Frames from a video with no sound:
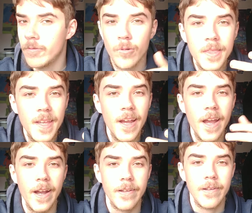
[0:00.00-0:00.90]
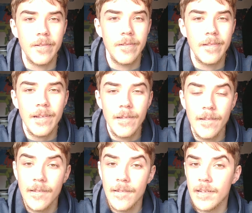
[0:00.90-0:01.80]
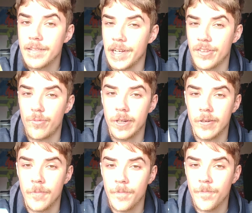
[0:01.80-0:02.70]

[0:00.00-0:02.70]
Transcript: What the heck? That's weird.